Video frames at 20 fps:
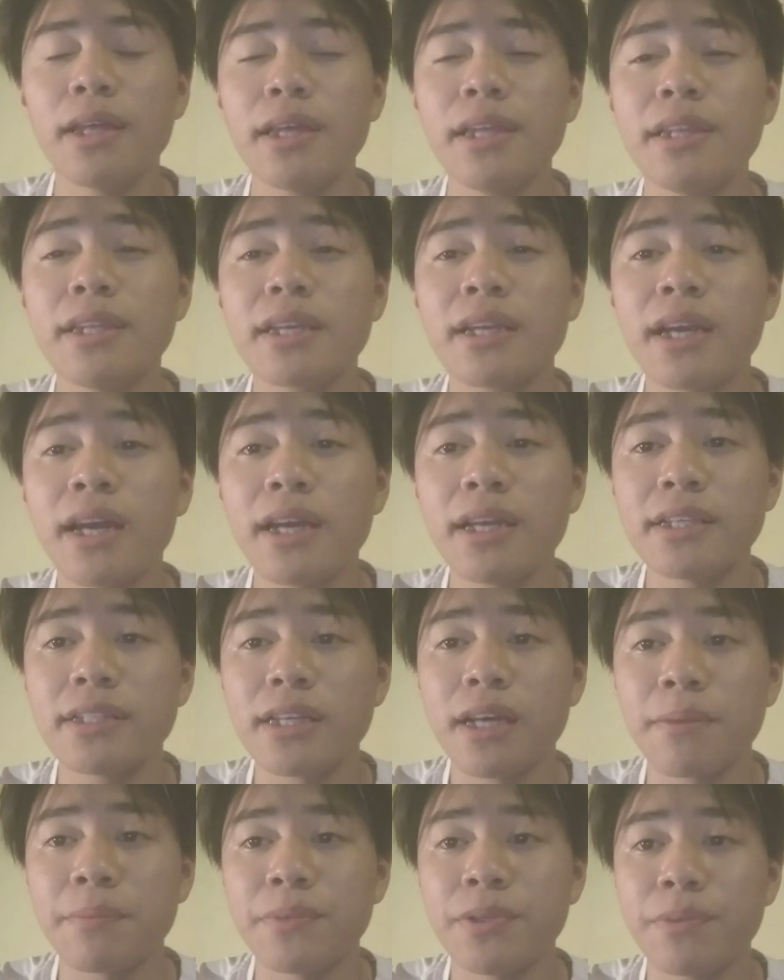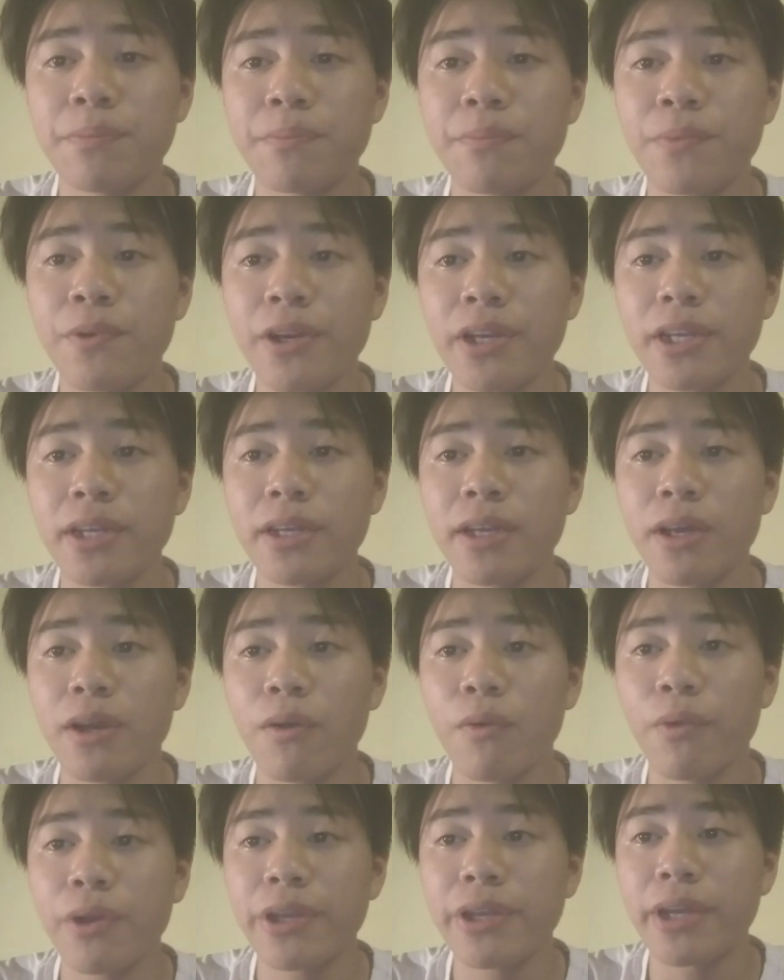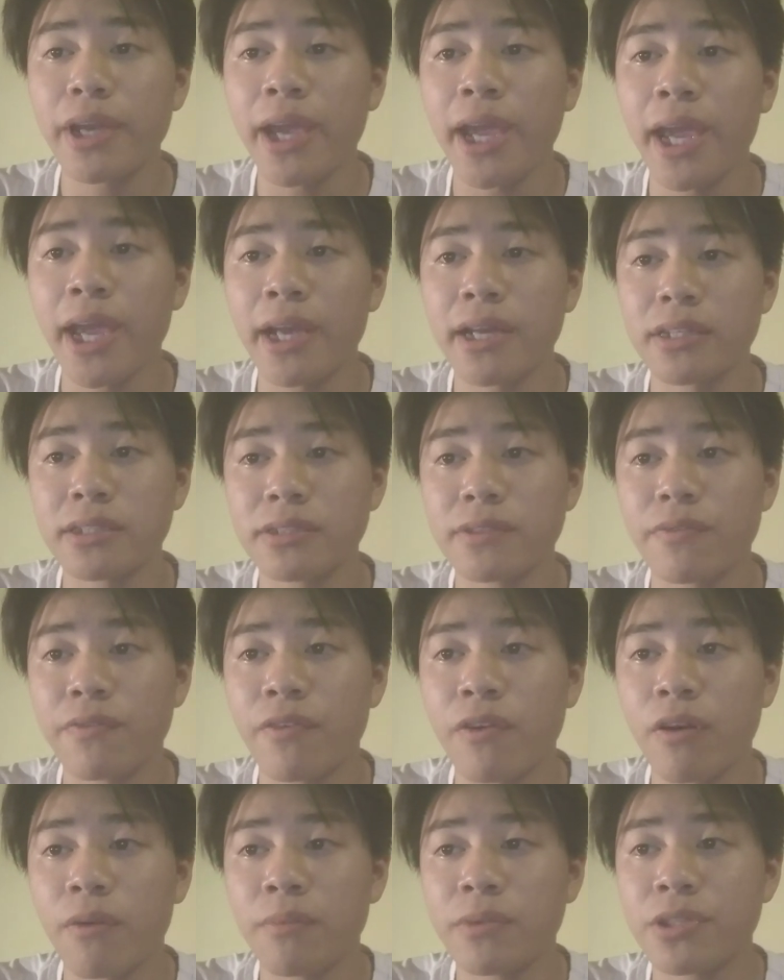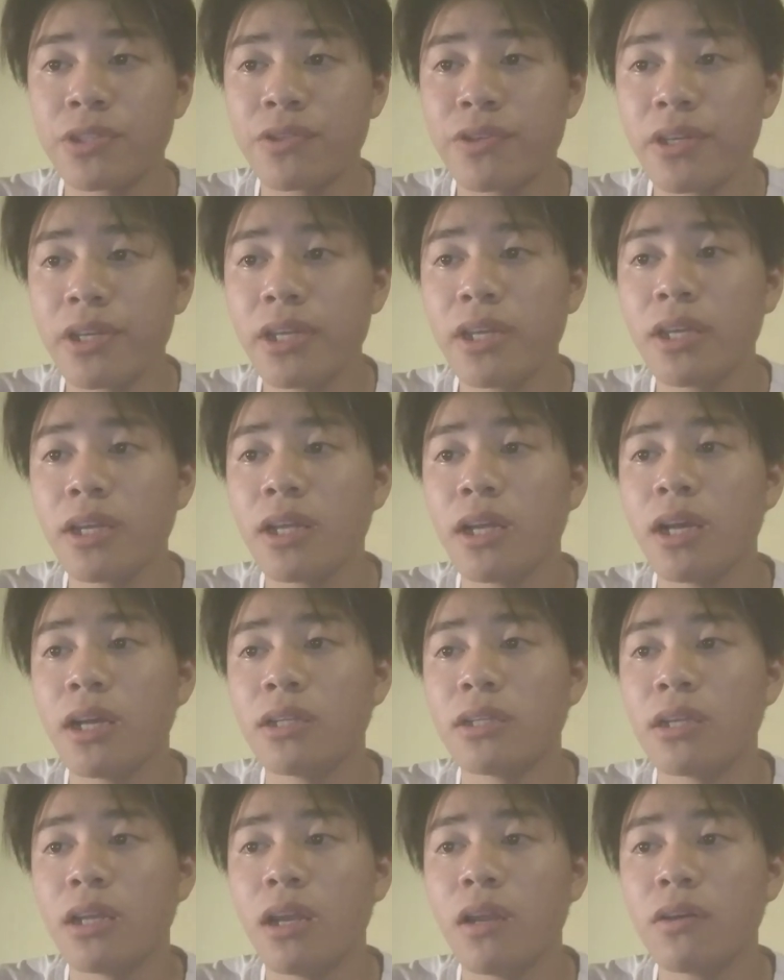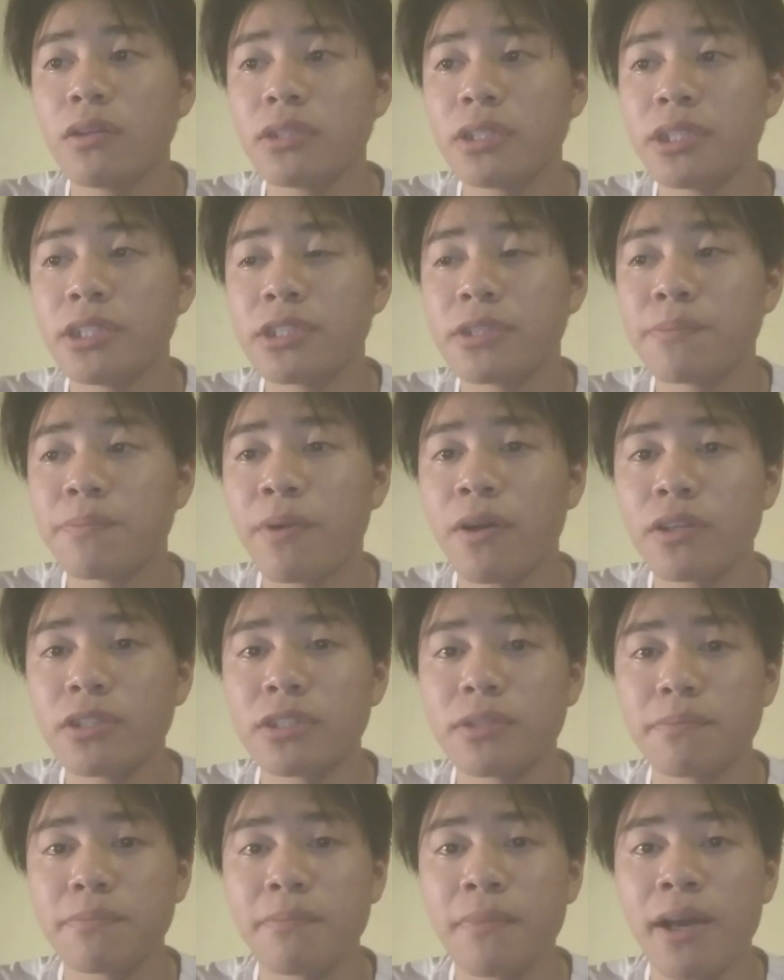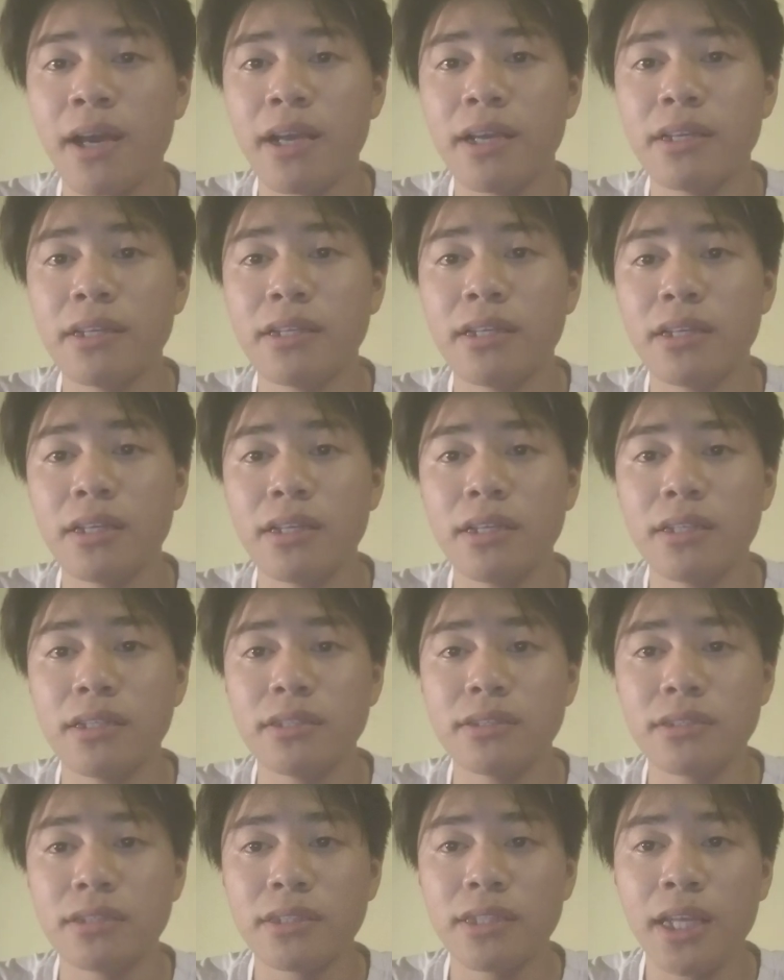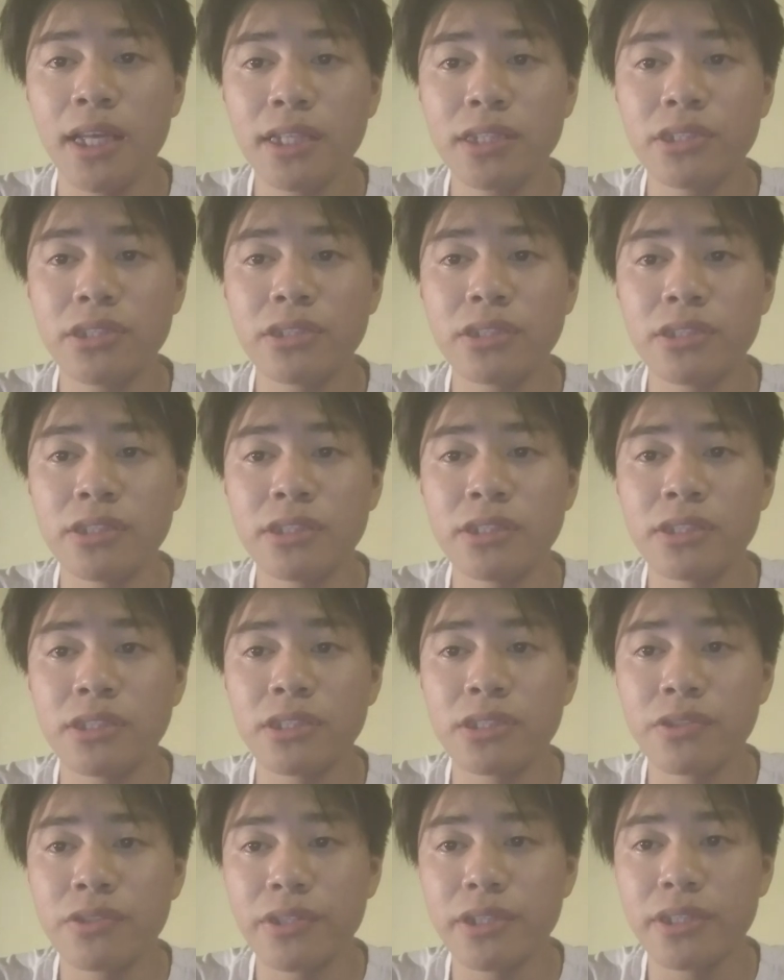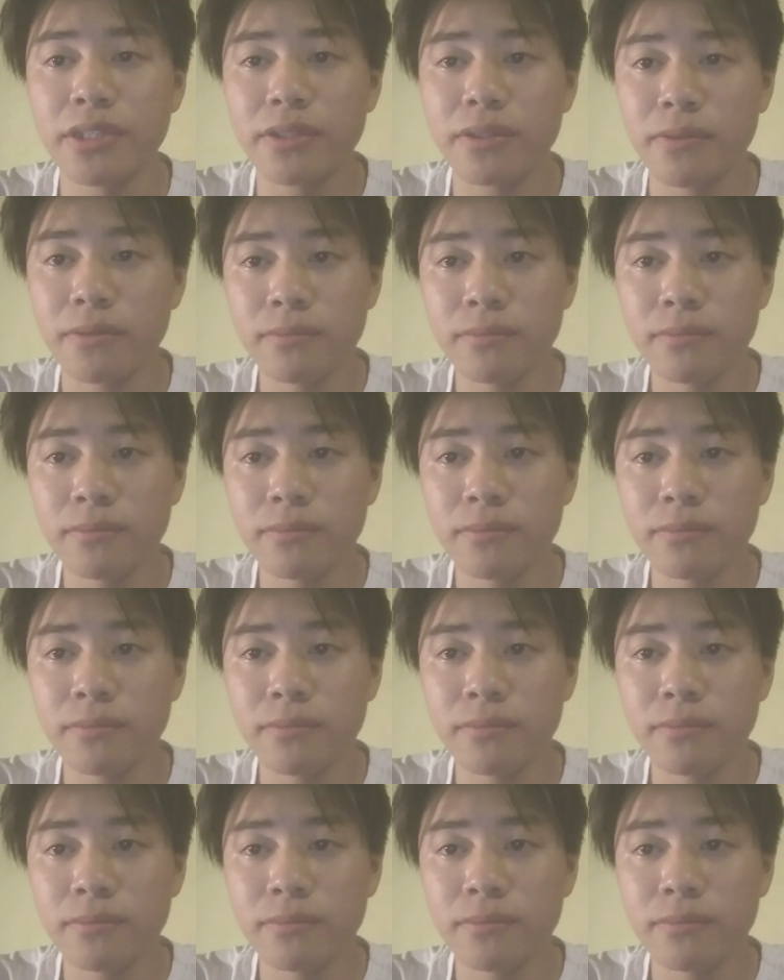In the case of the brick which hangs from a tree, the load is supported by the tension in the string.